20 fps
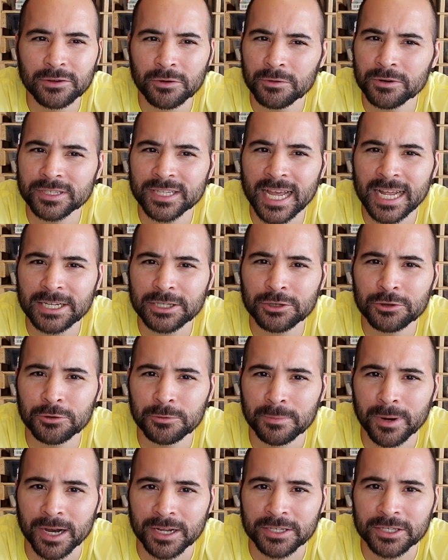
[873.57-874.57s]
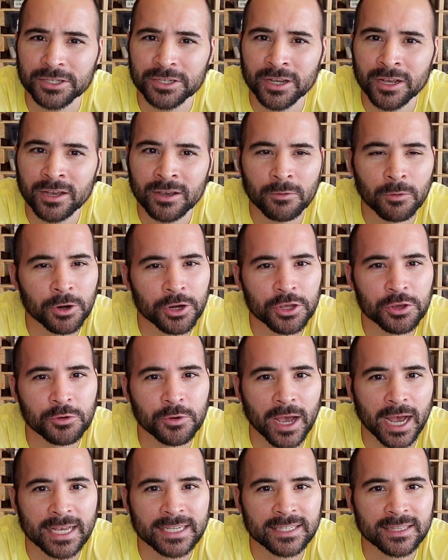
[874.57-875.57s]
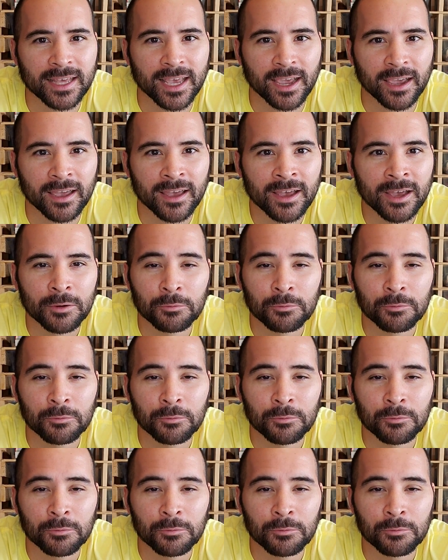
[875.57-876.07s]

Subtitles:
or is that too much? What do you guys think?